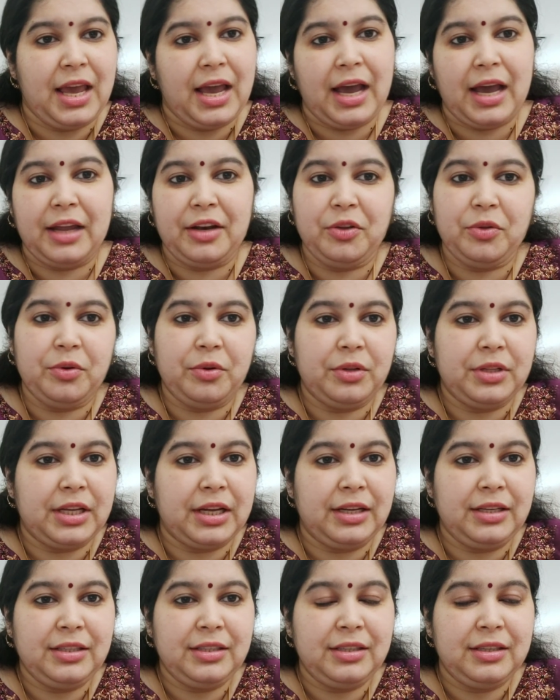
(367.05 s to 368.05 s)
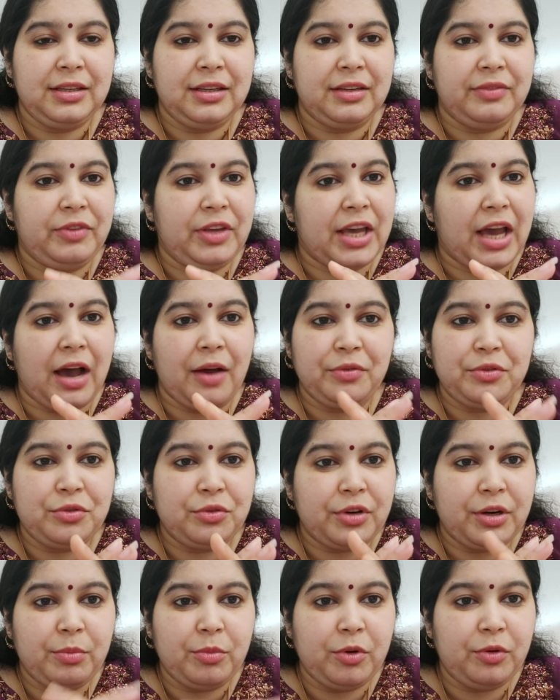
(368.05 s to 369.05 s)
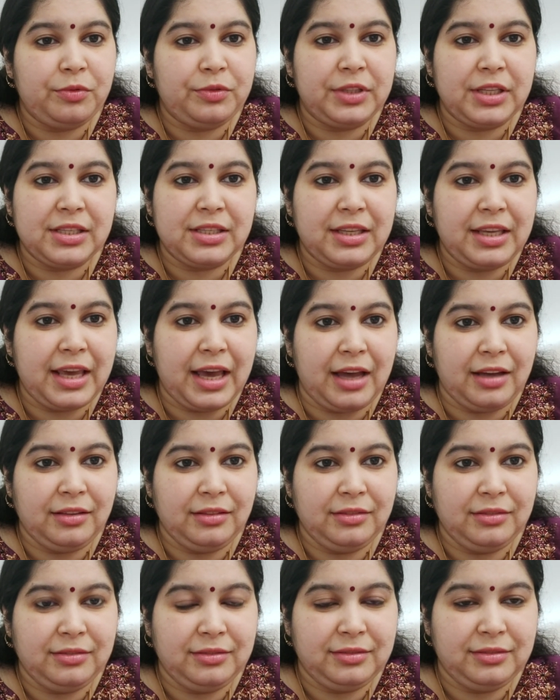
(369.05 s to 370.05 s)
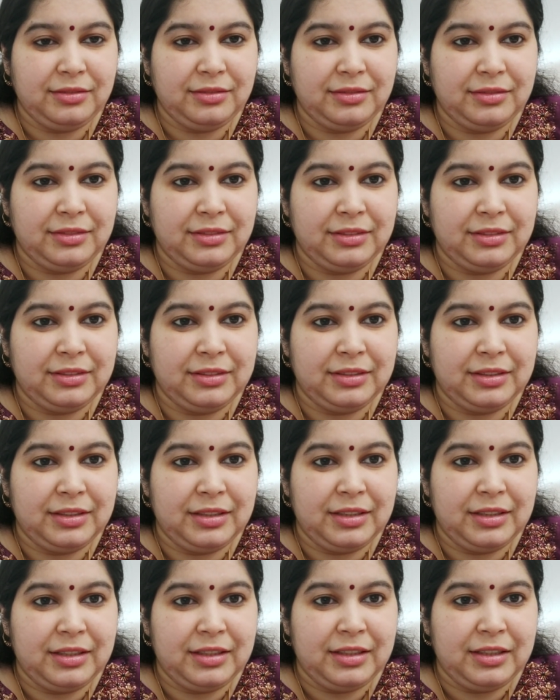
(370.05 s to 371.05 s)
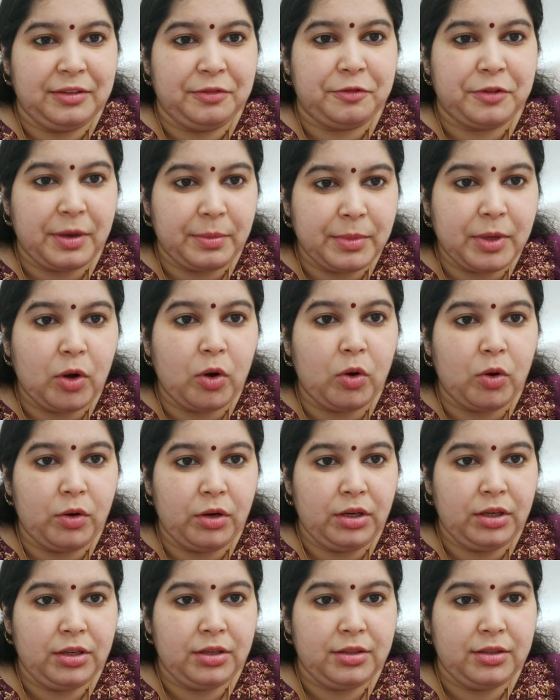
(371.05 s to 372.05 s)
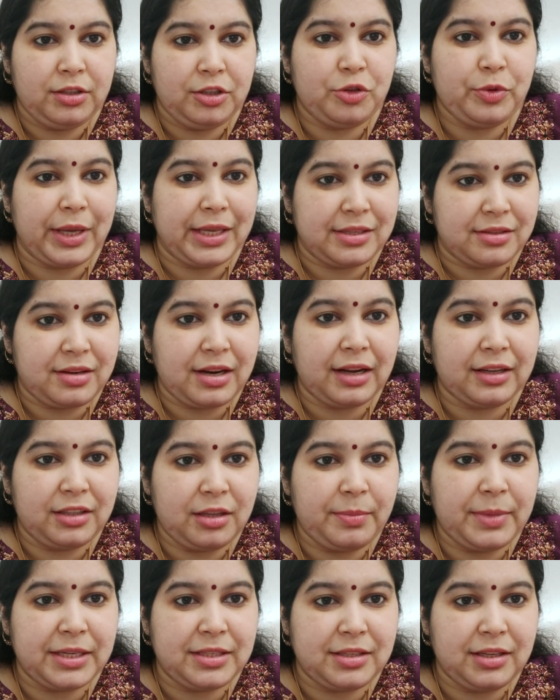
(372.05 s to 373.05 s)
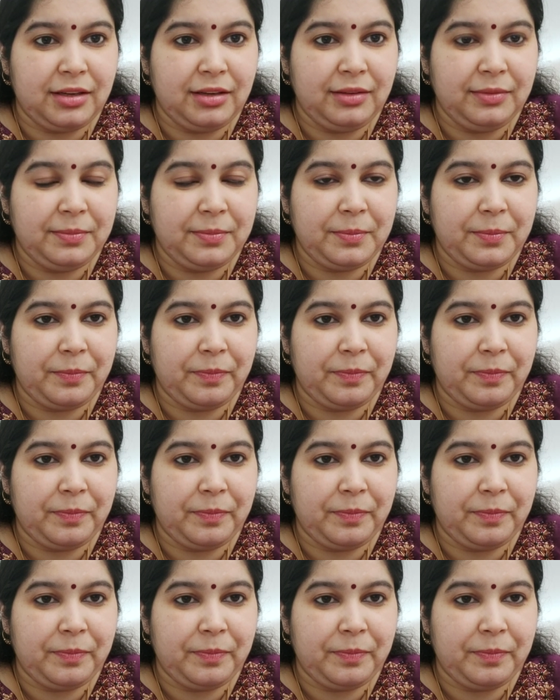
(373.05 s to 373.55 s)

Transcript: And you know that we have to remove this gangue from the ore to extract the metal.